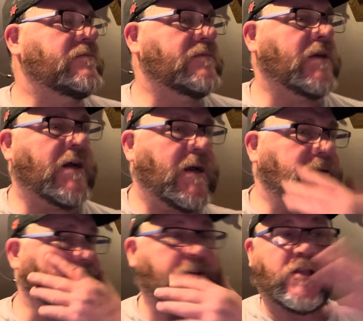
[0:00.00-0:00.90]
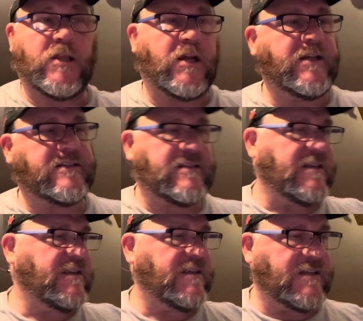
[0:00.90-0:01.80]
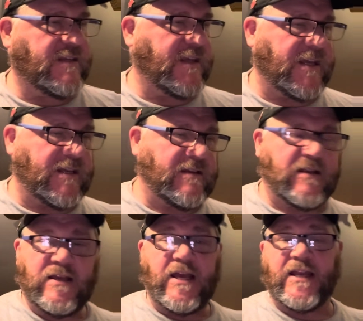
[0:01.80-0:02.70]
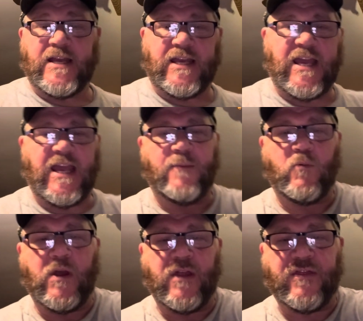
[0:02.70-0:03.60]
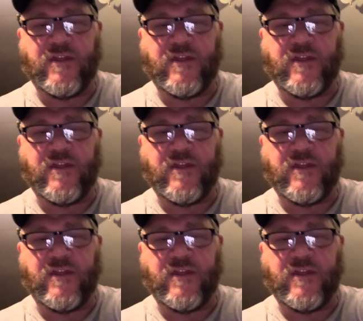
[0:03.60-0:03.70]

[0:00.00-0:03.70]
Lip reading: It's got the lights and it came with,